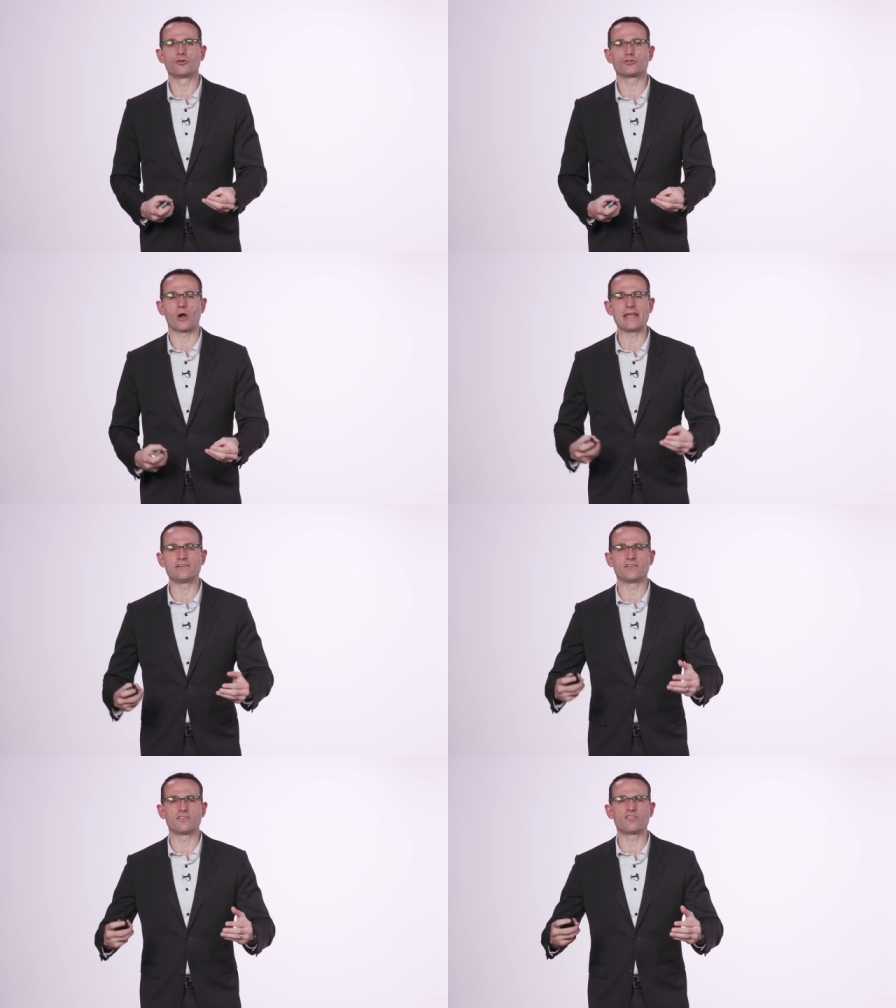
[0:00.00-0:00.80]
trying
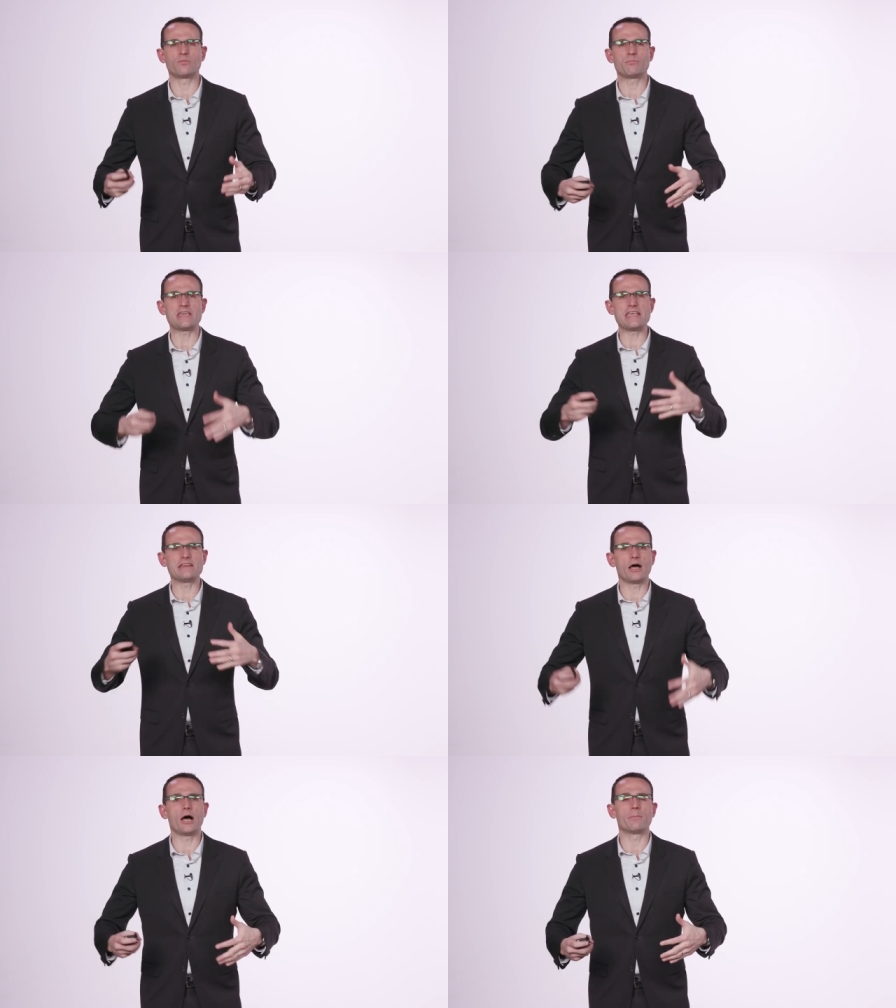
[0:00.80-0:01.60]
to
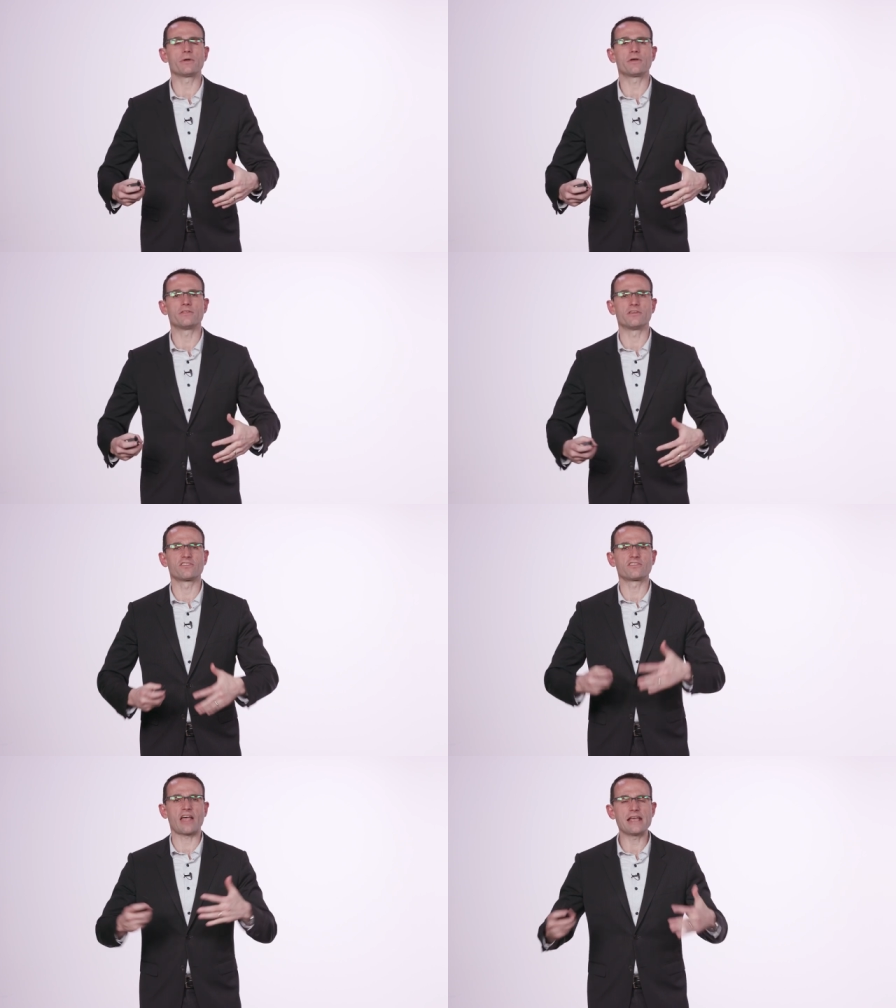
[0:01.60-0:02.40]
speed up the
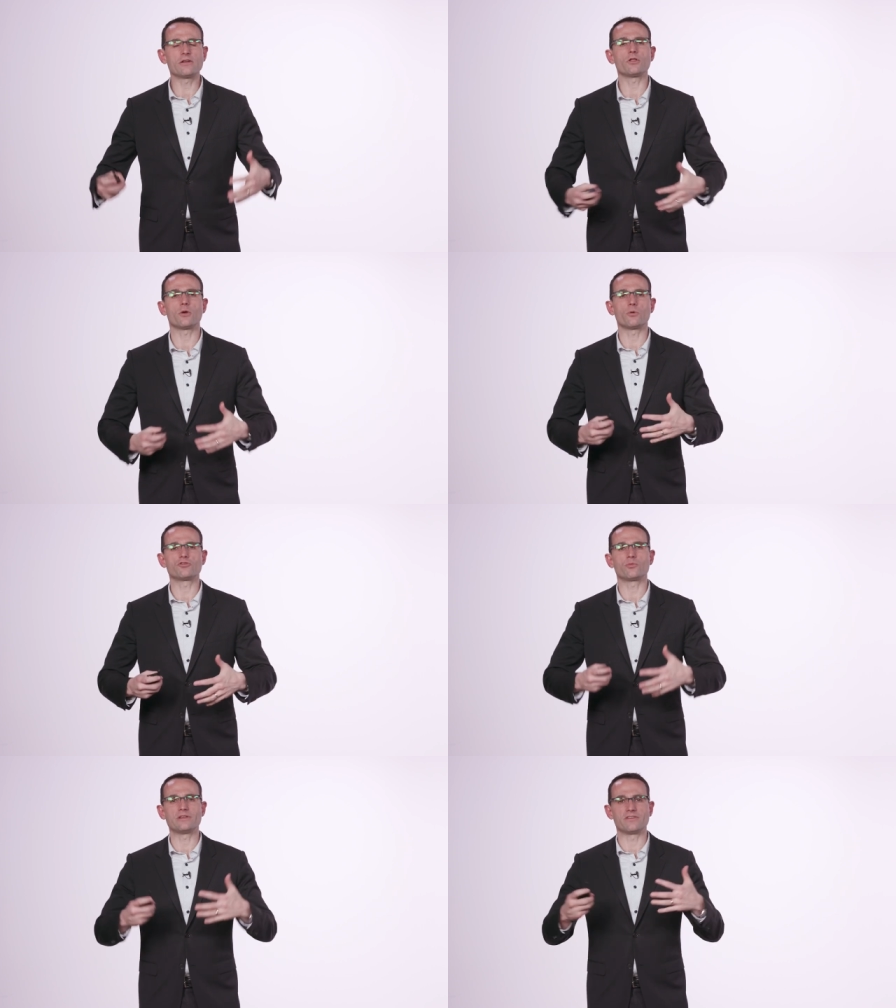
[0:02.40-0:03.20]
cycle at
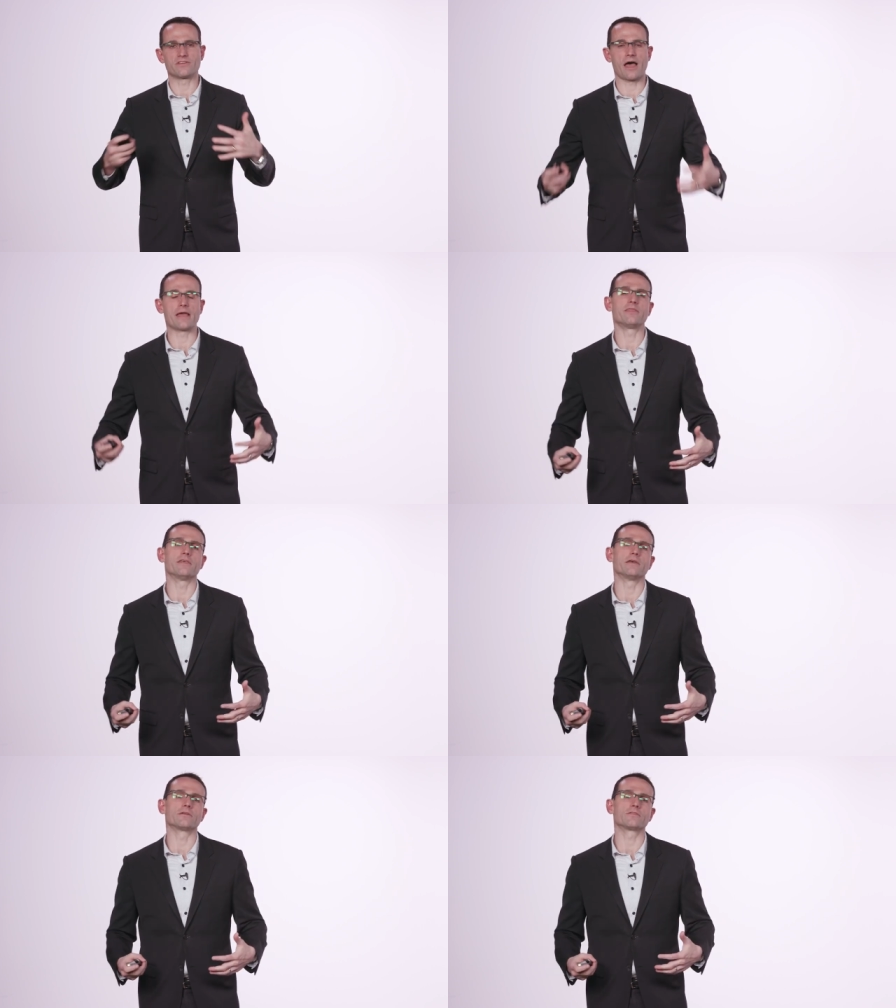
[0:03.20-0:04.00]
which we design
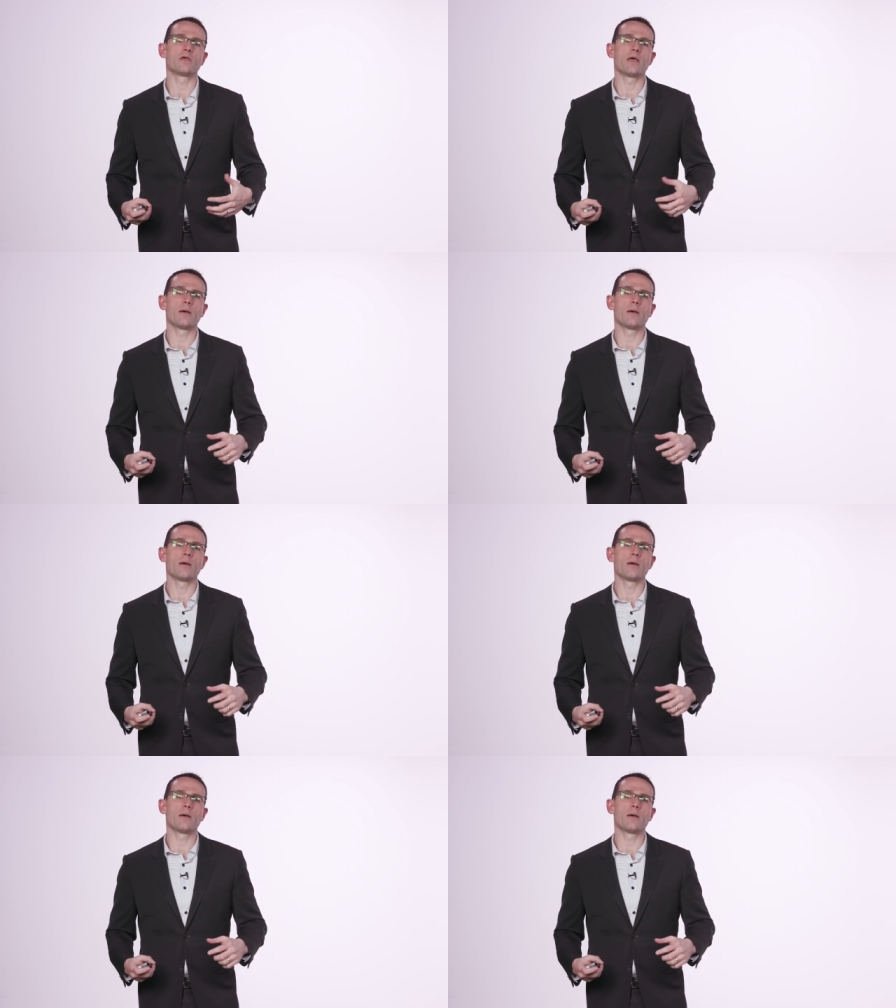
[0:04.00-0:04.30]
things